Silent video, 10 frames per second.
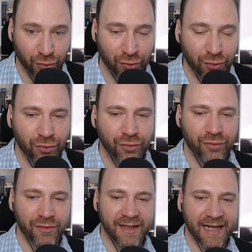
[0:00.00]

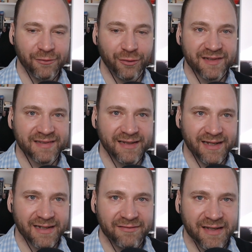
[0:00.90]
Ooh, that was a
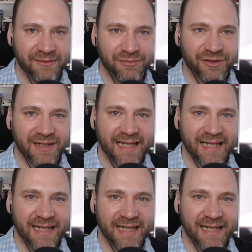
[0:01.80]
lot of input.